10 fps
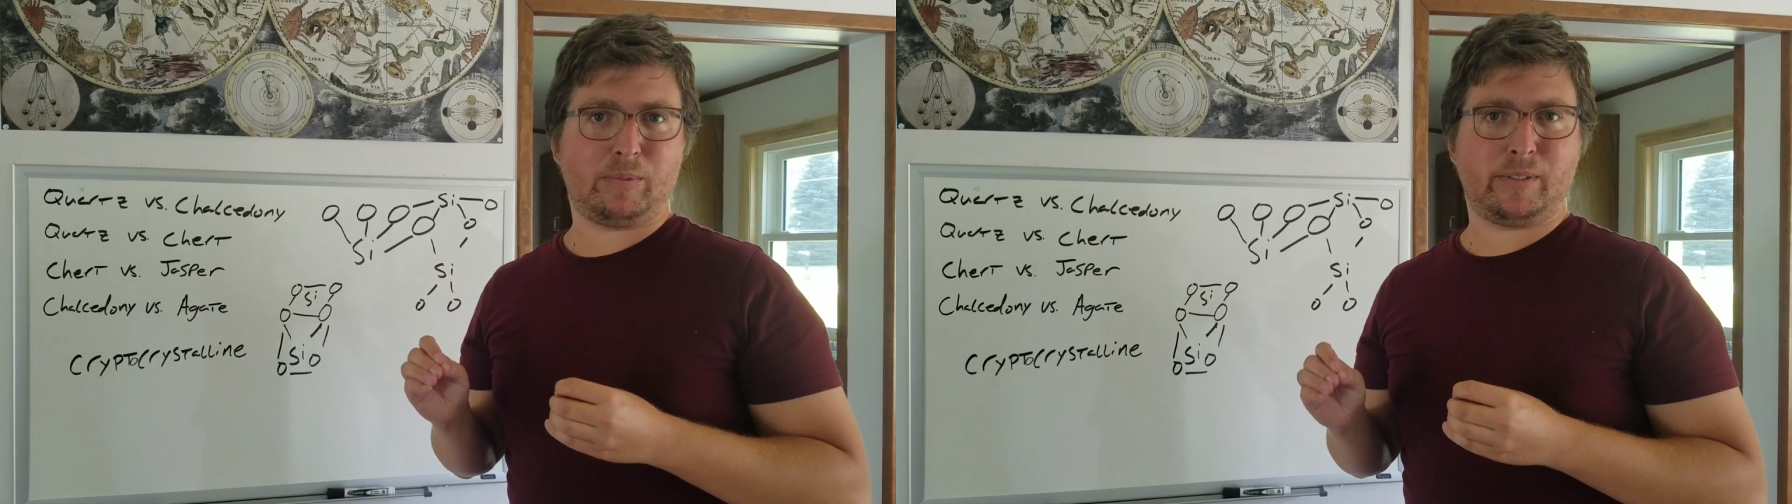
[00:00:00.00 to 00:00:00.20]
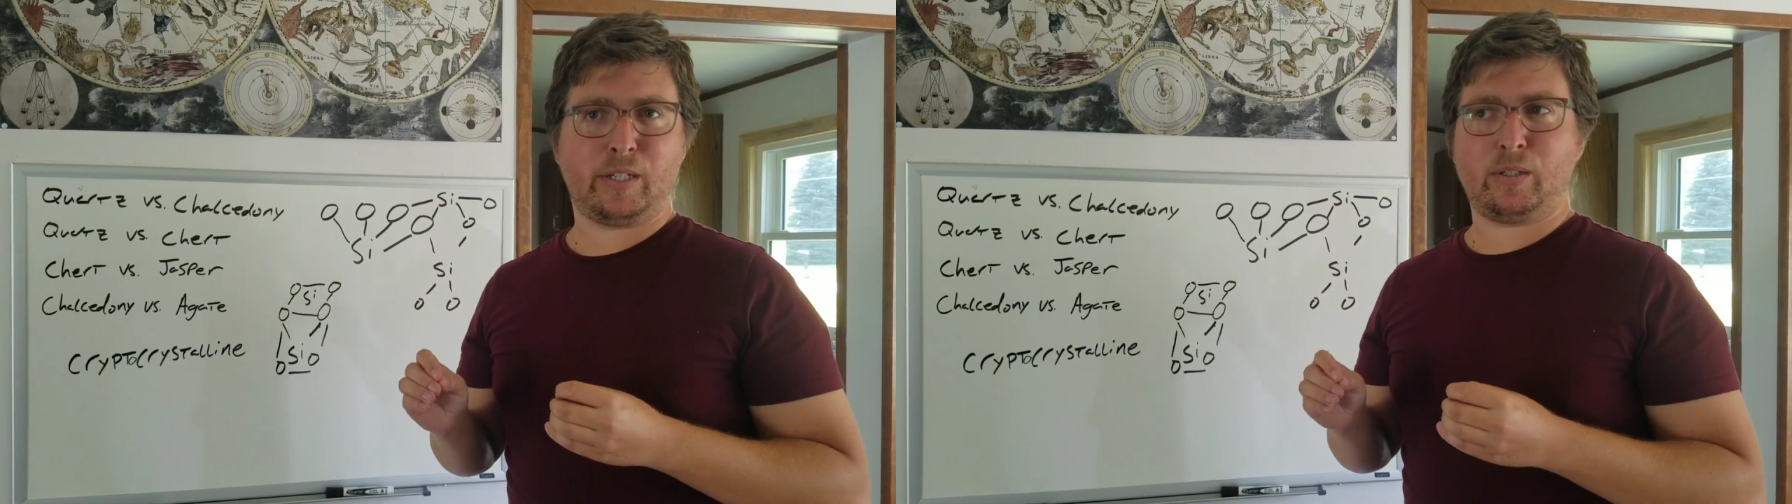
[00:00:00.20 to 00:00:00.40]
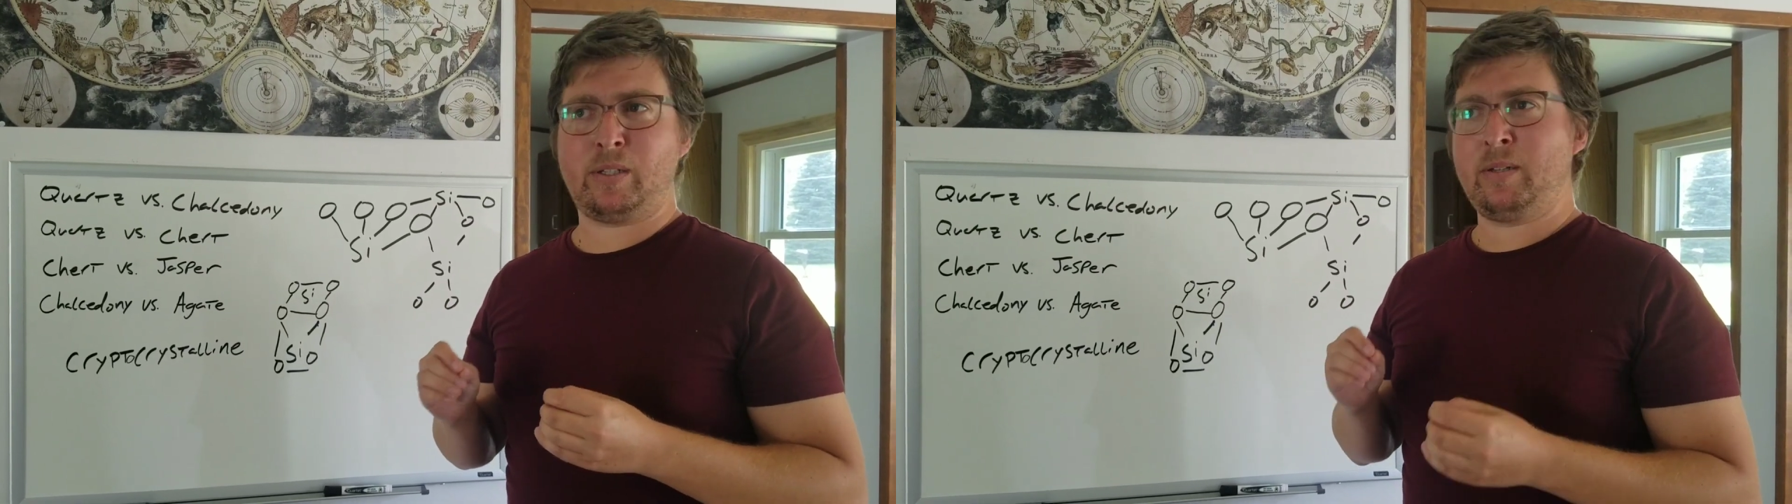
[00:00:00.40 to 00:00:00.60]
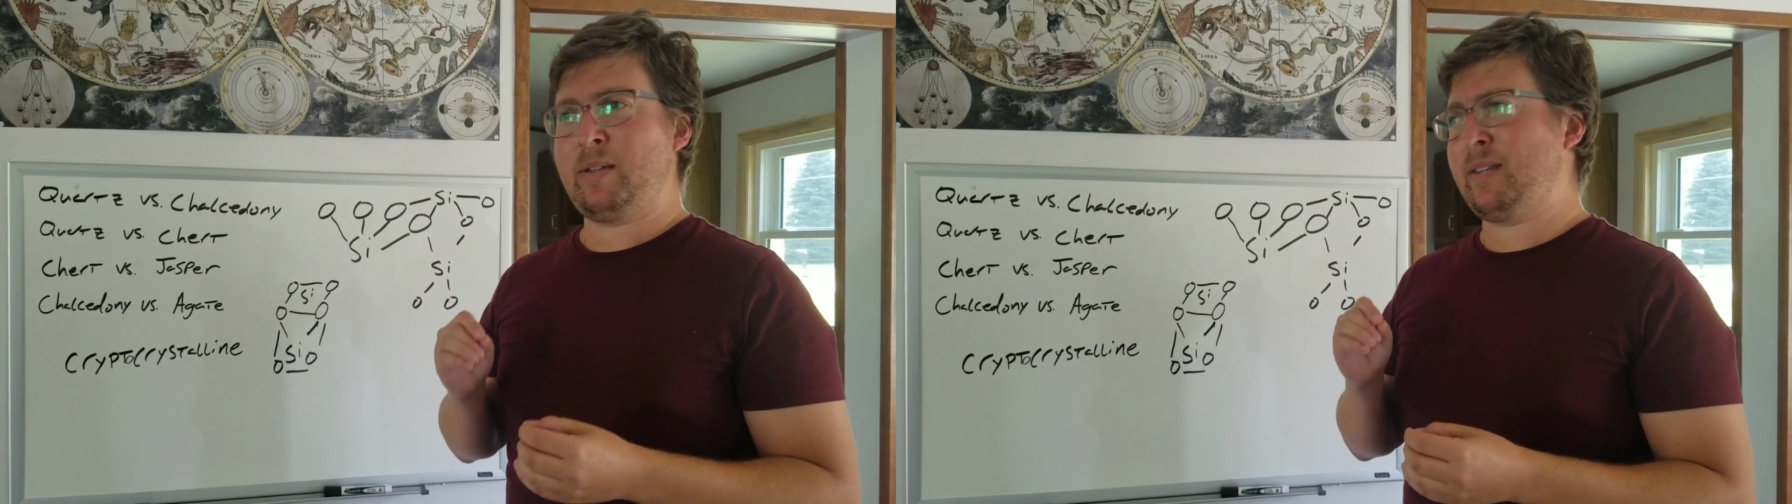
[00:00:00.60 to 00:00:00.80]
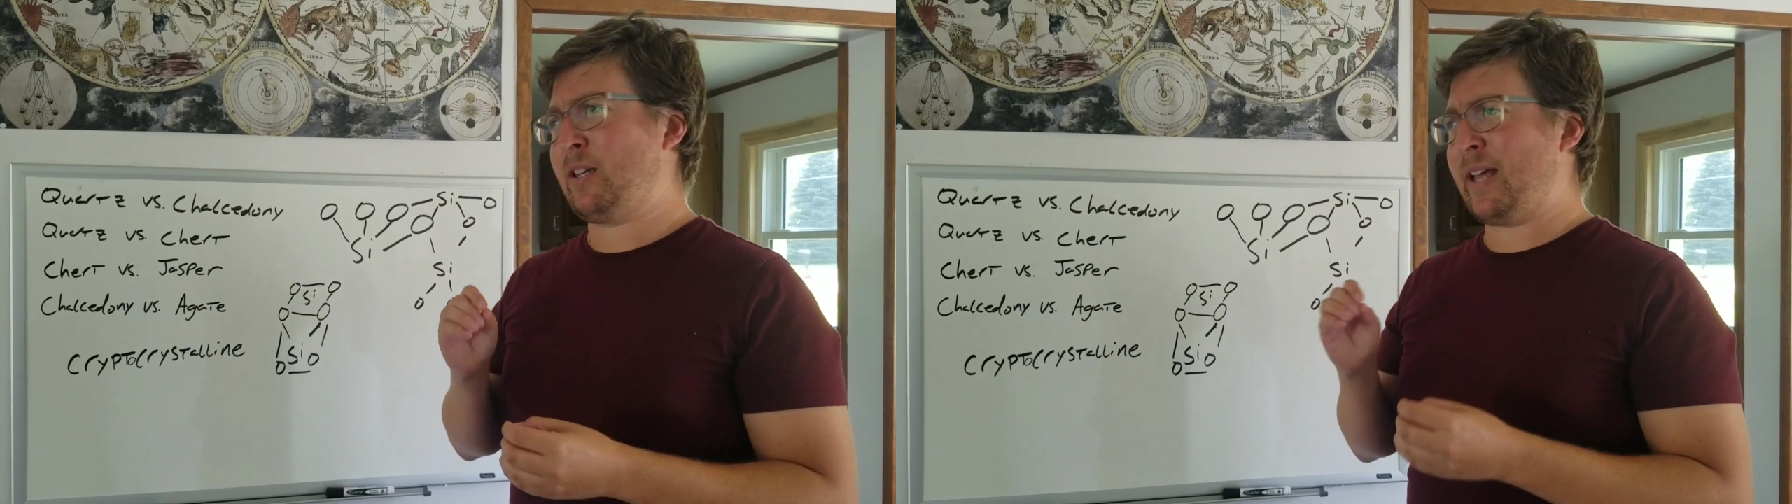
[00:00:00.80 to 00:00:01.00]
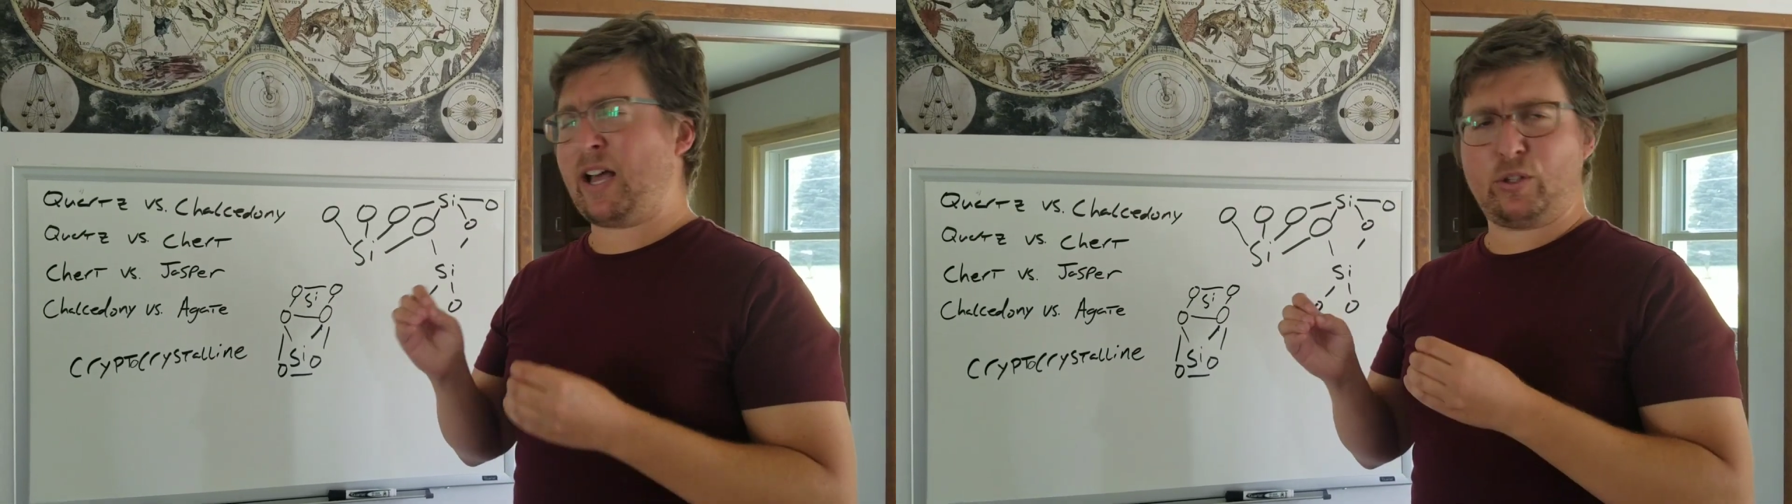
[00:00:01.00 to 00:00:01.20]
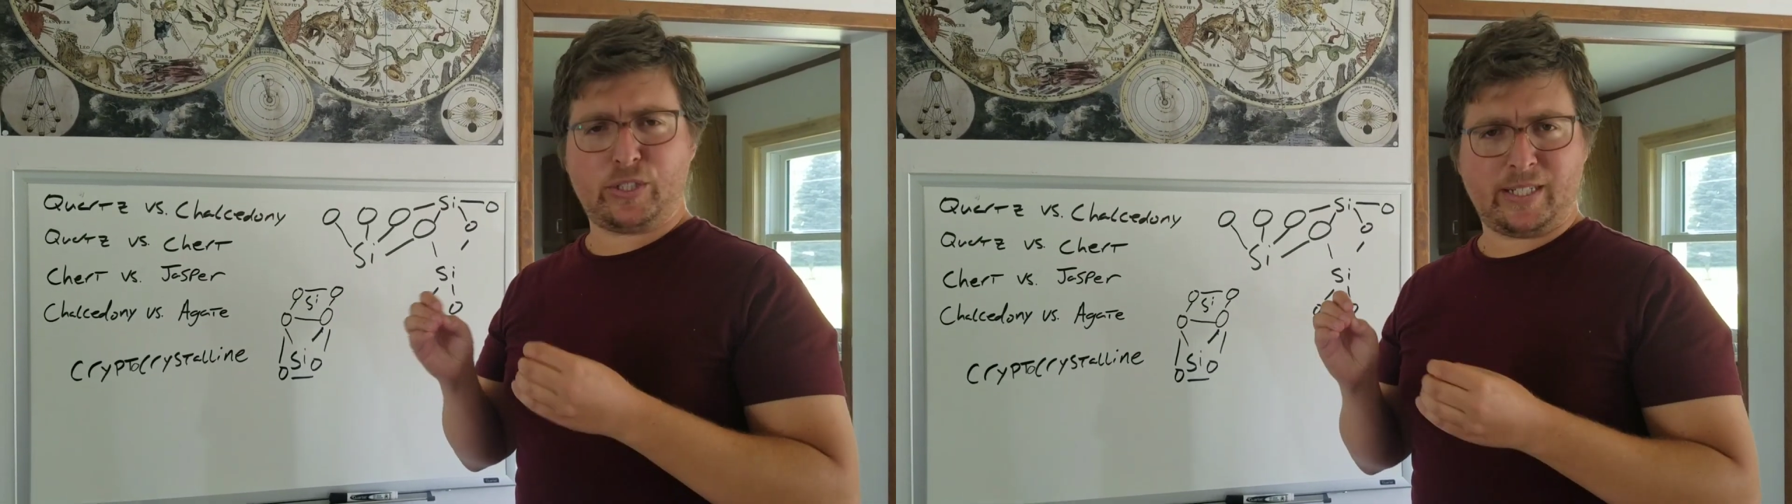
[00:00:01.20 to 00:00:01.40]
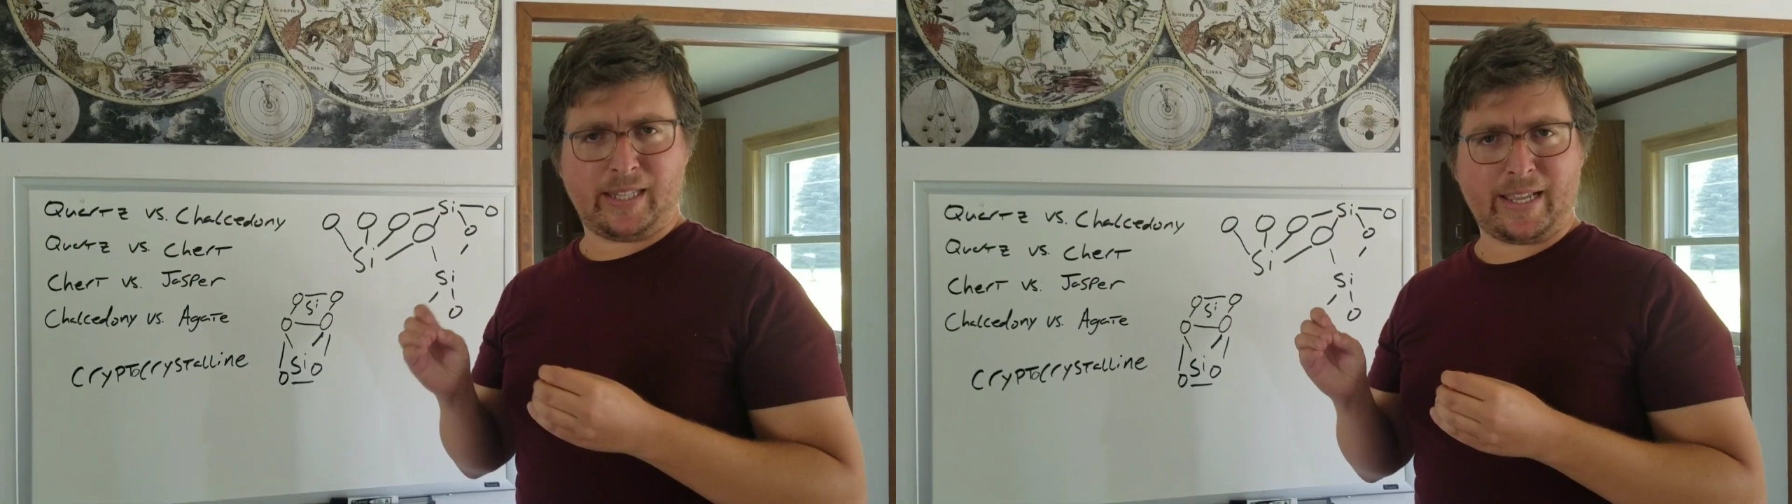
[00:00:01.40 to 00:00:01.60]
little little
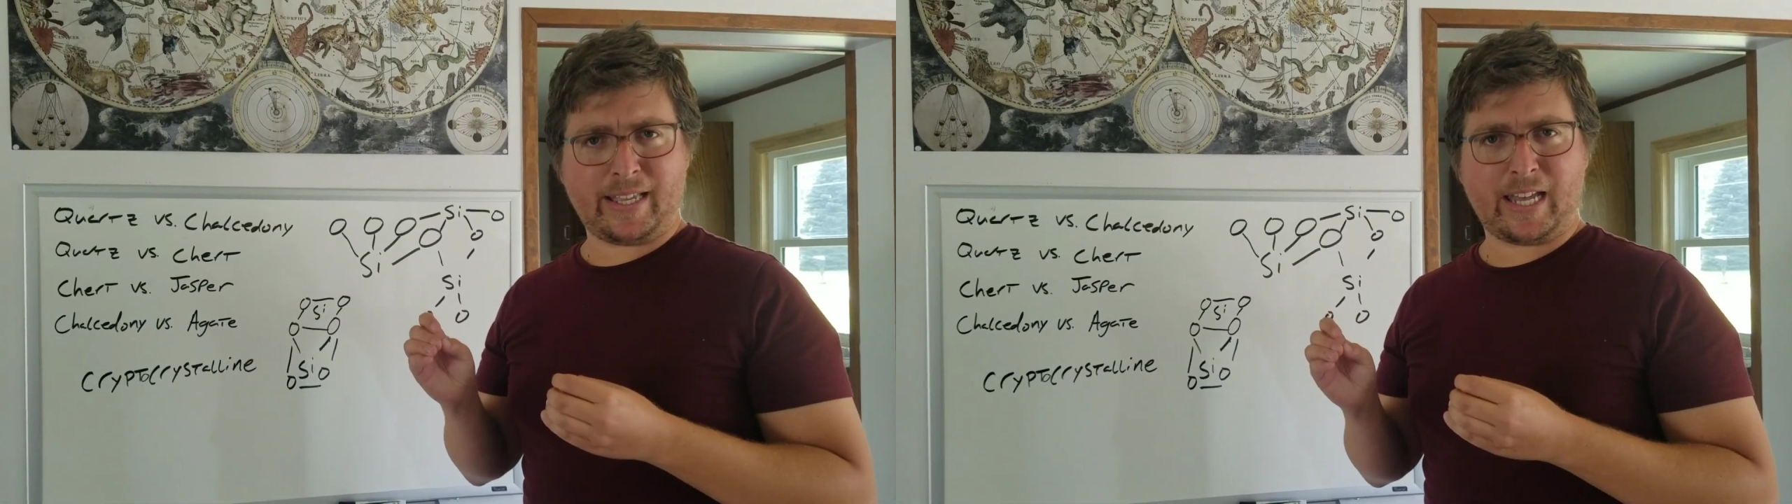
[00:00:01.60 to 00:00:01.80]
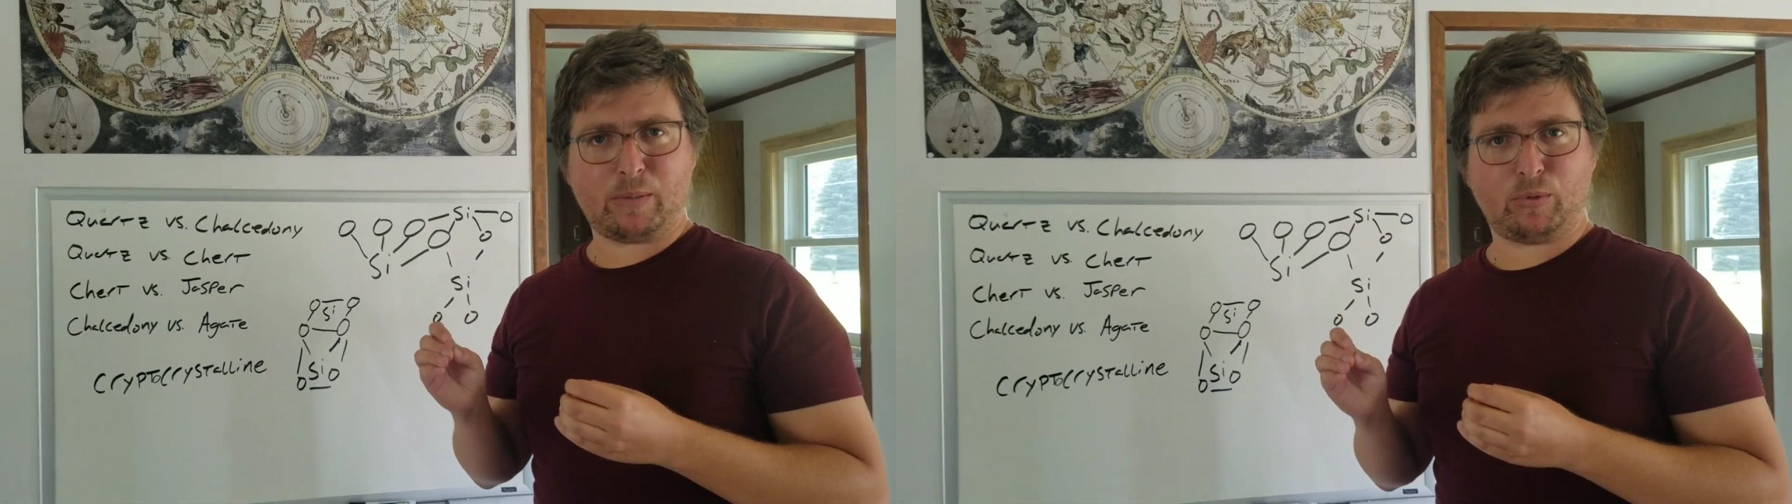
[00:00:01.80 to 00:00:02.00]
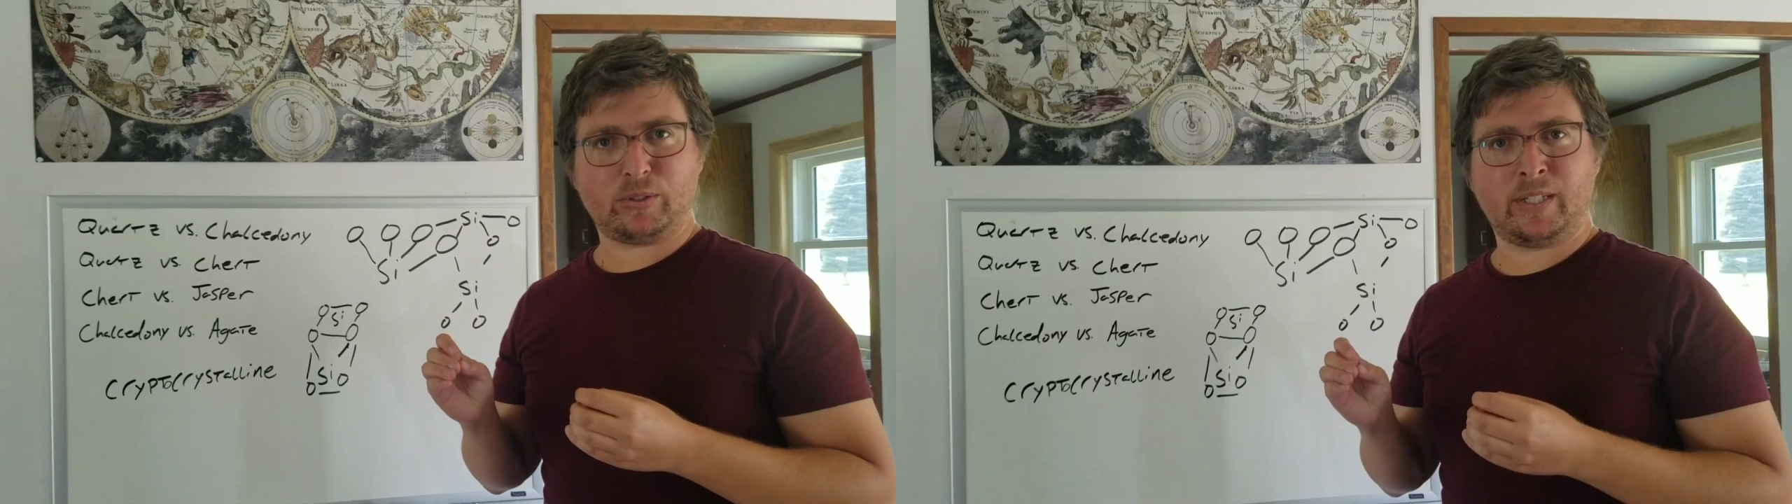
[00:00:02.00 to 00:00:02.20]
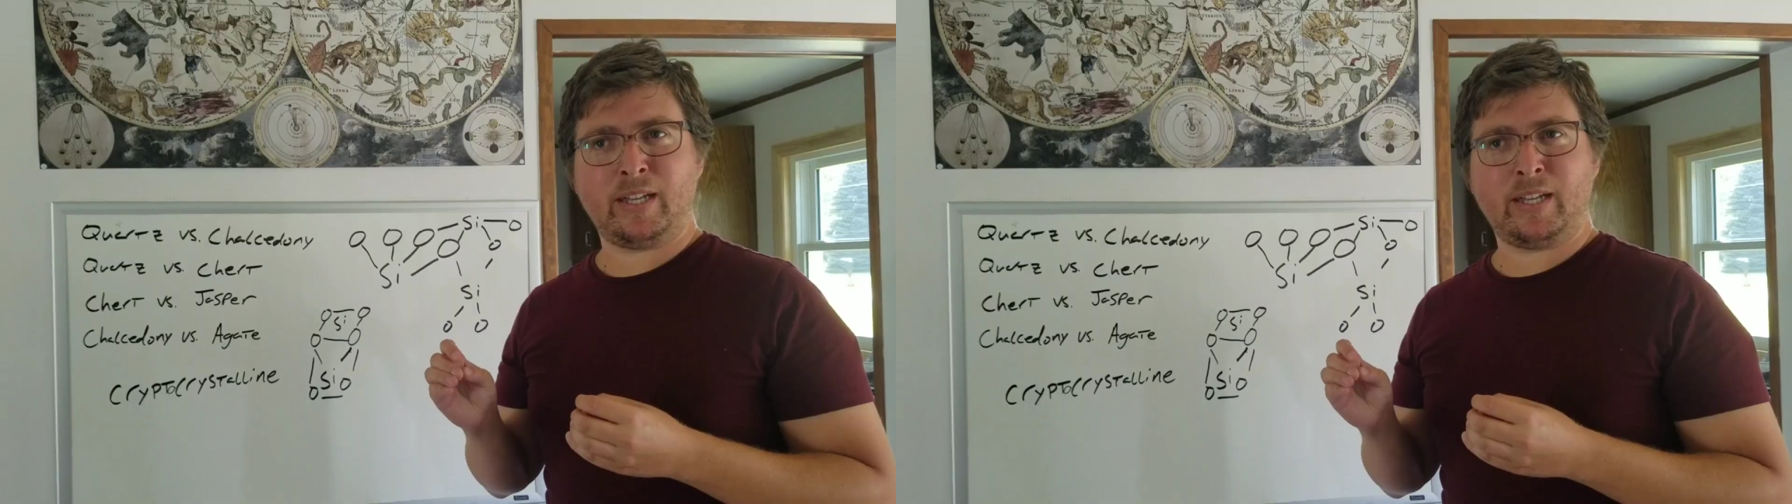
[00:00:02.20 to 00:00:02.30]
algae-like animals